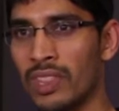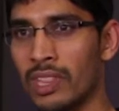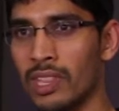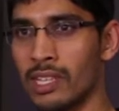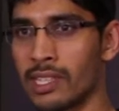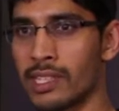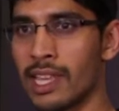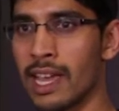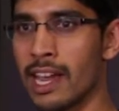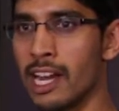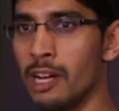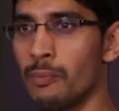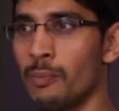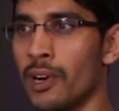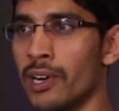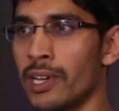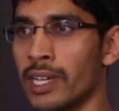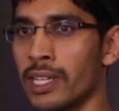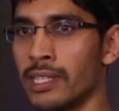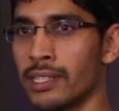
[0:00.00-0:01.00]
The second
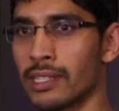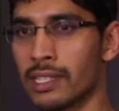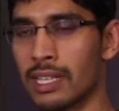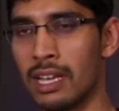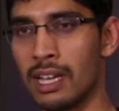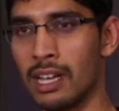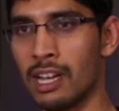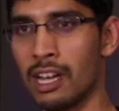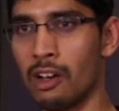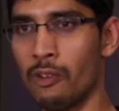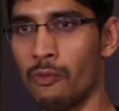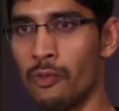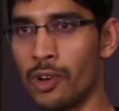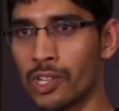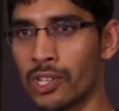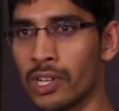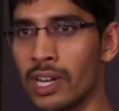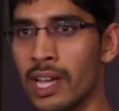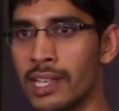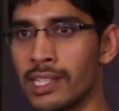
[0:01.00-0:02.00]
part is
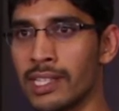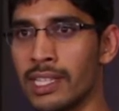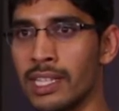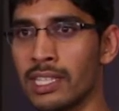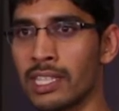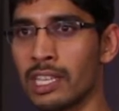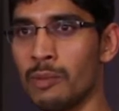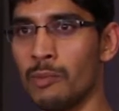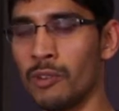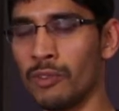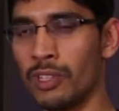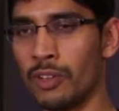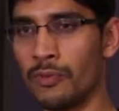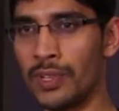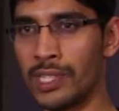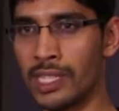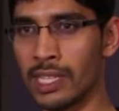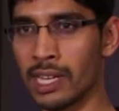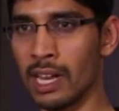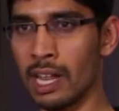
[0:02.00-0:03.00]
virtualizing some of the
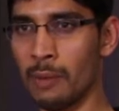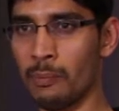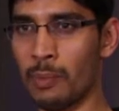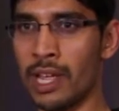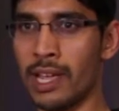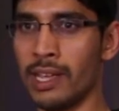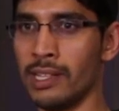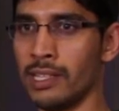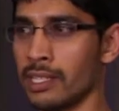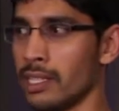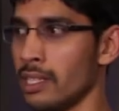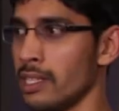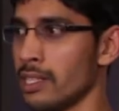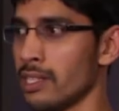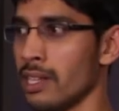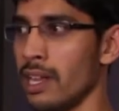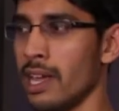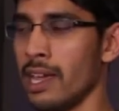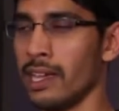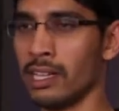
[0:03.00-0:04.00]
physical
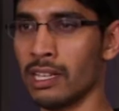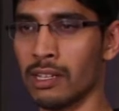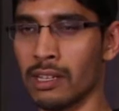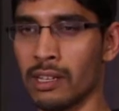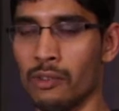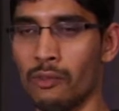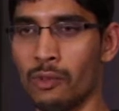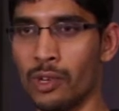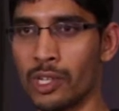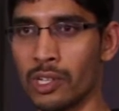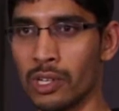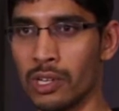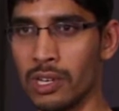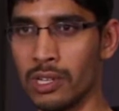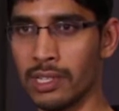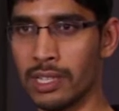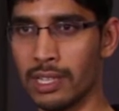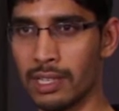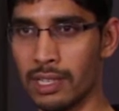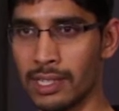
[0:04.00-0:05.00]
appliances like
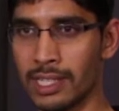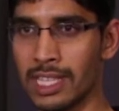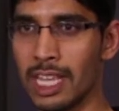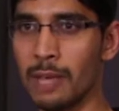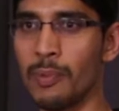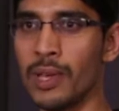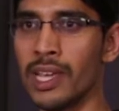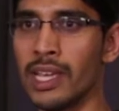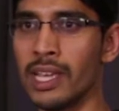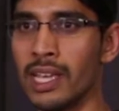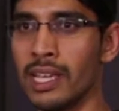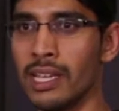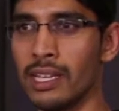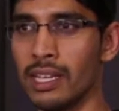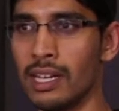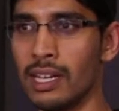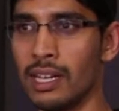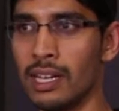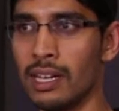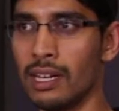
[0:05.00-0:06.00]
virtual CPE
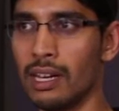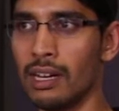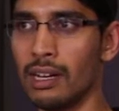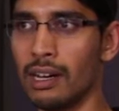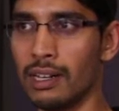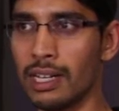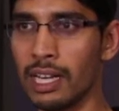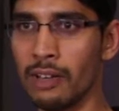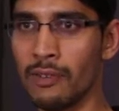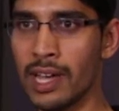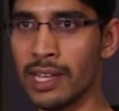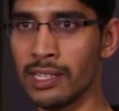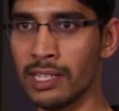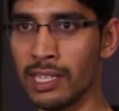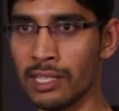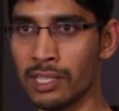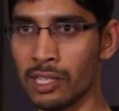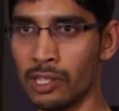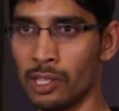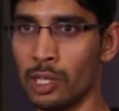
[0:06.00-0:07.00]

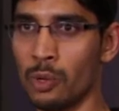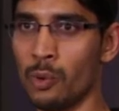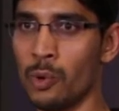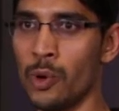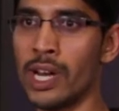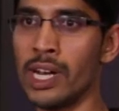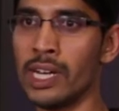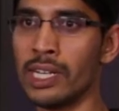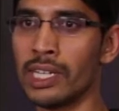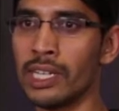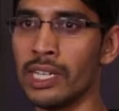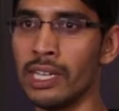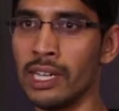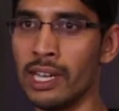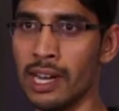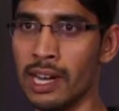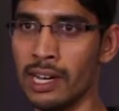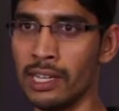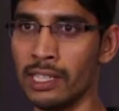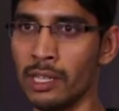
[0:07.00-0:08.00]
devices or the OLT
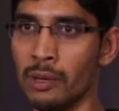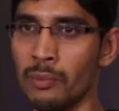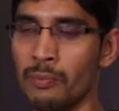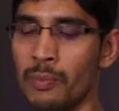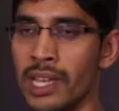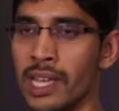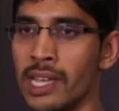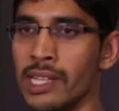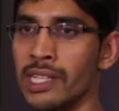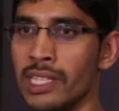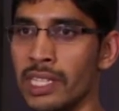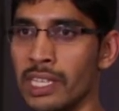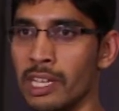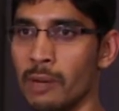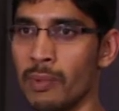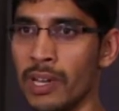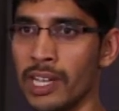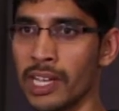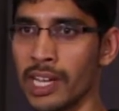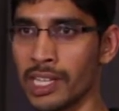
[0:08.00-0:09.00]
and the BNG
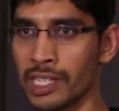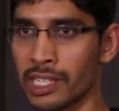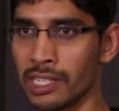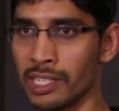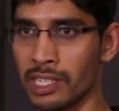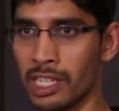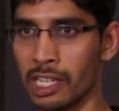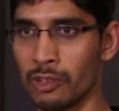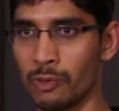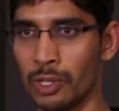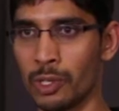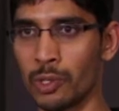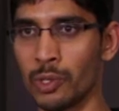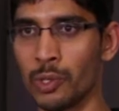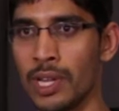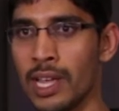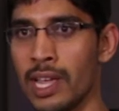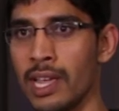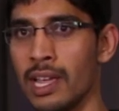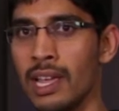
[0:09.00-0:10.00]
applications that were
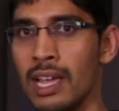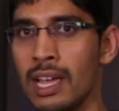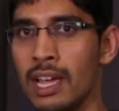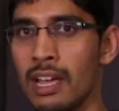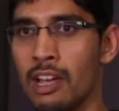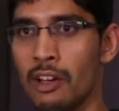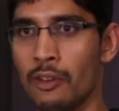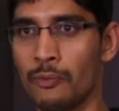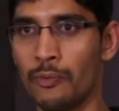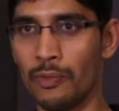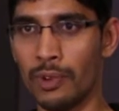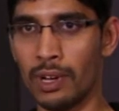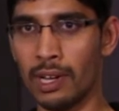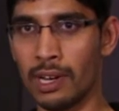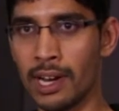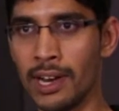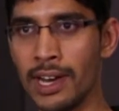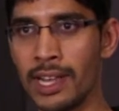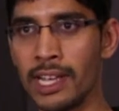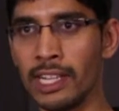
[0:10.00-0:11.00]
today
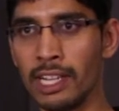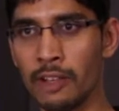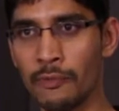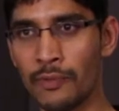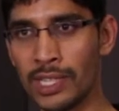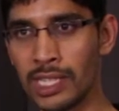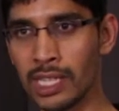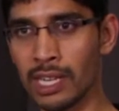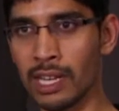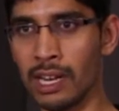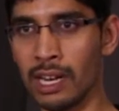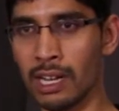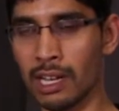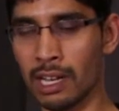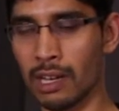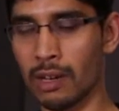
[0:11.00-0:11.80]
running in a physical